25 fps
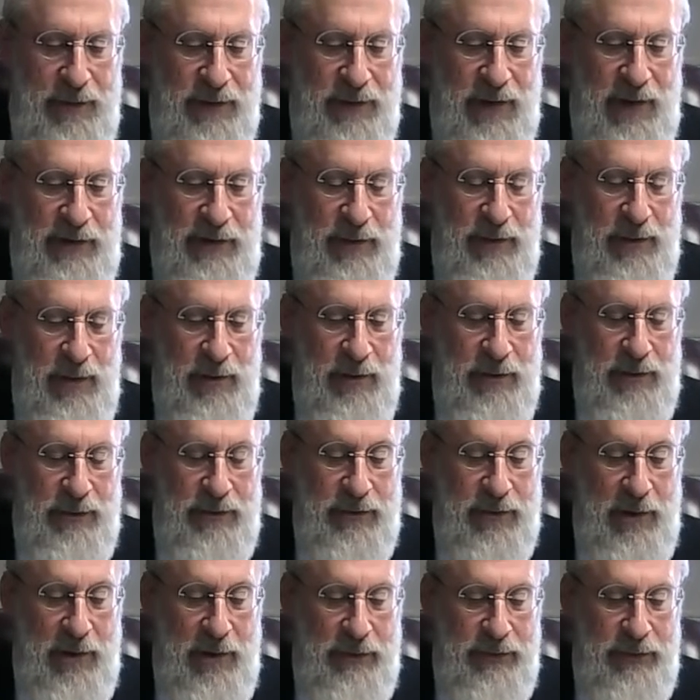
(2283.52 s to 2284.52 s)
chitui, which
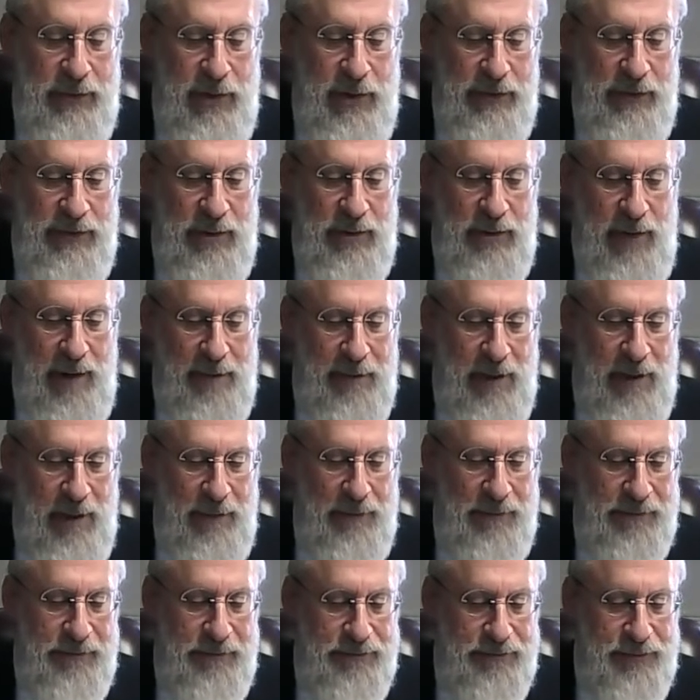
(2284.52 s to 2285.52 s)
comes from lashon
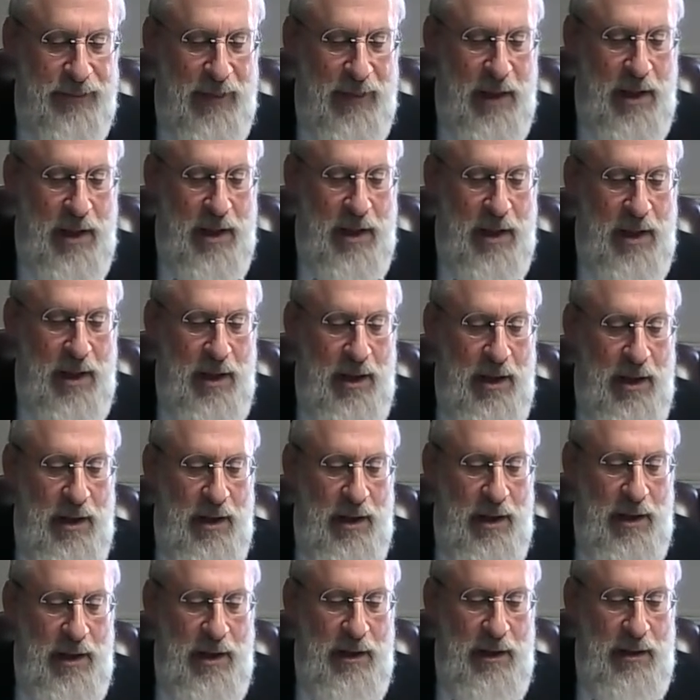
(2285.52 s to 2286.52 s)
Rambam.
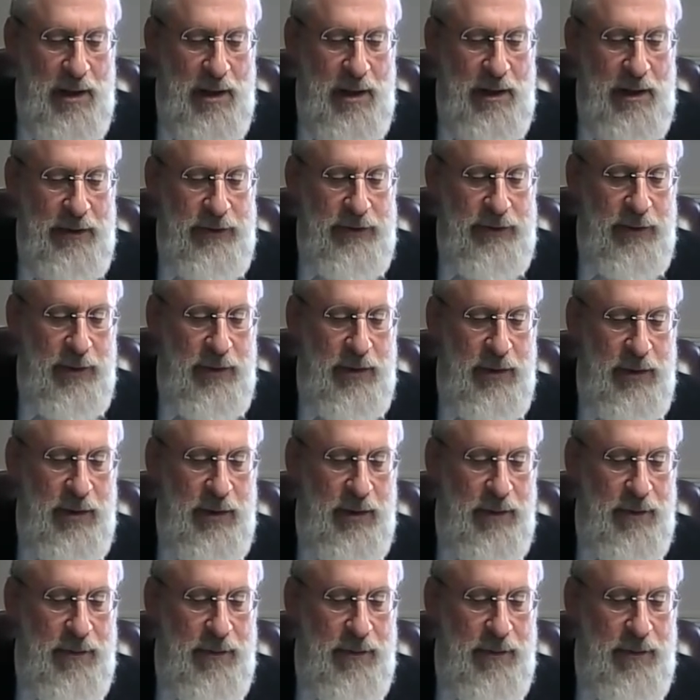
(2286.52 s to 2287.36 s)
So the